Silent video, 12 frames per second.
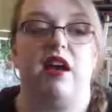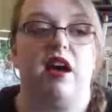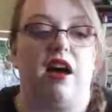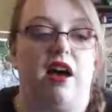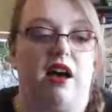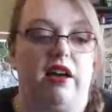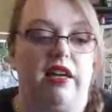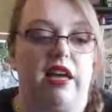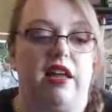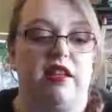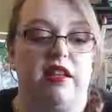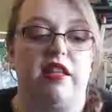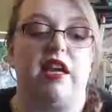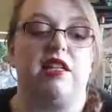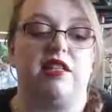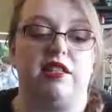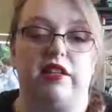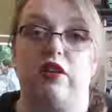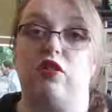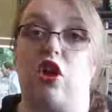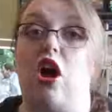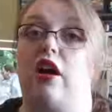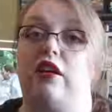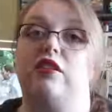And they're
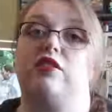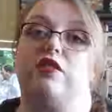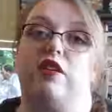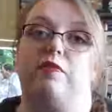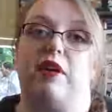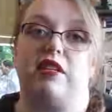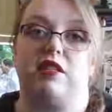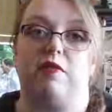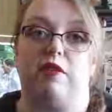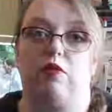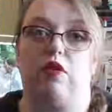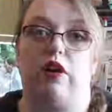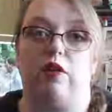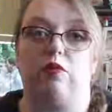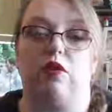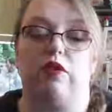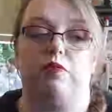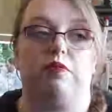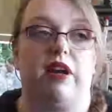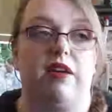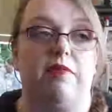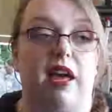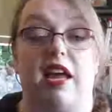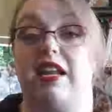long, so they're meant to be a rolled
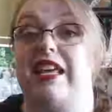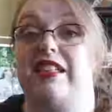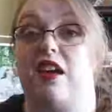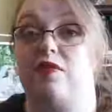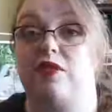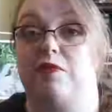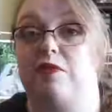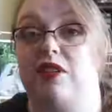brim, and he loves them.